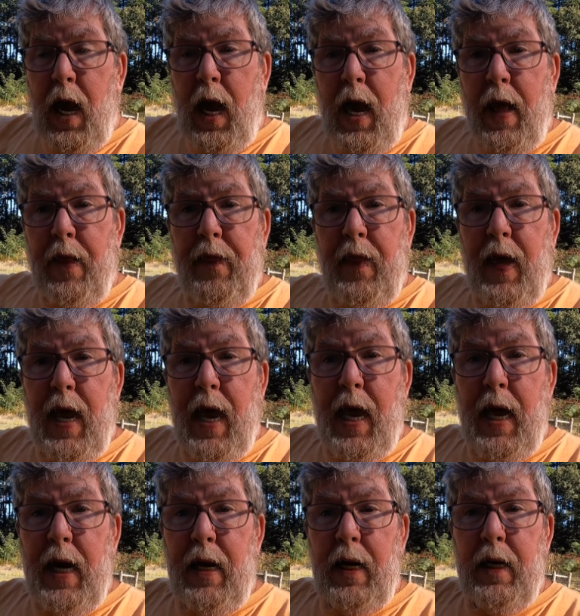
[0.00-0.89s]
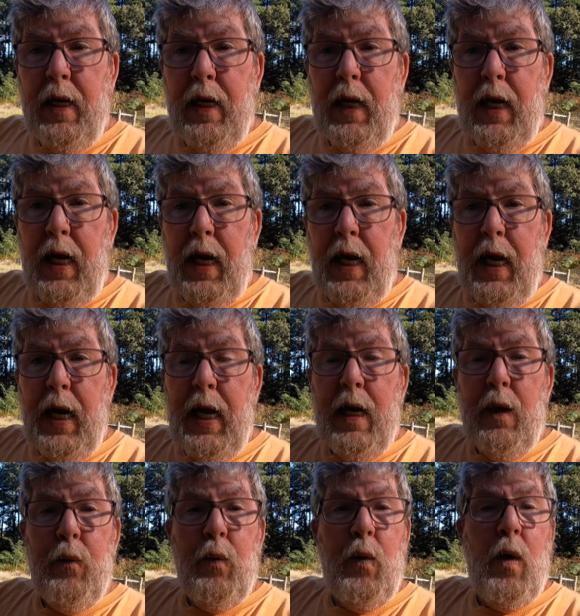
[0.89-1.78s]
and then
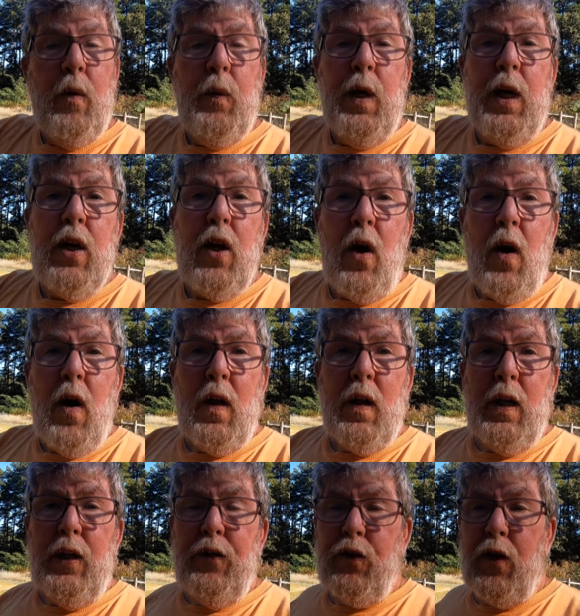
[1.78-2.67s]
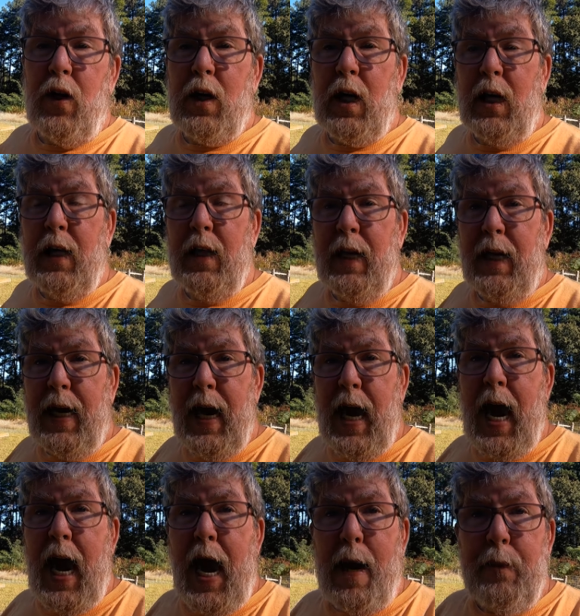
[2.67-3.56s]
in what we call in trucking the
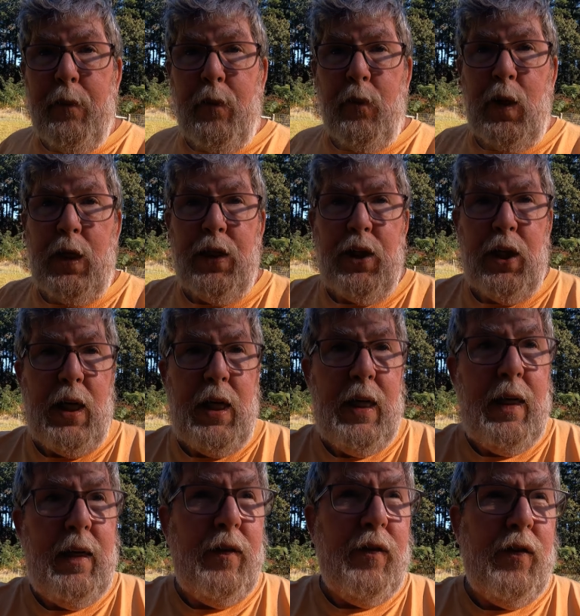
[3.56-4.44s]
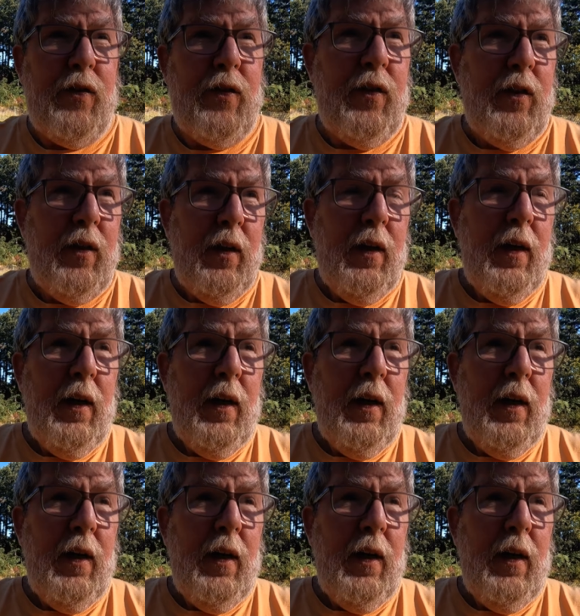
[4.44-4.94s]
Gap, which is,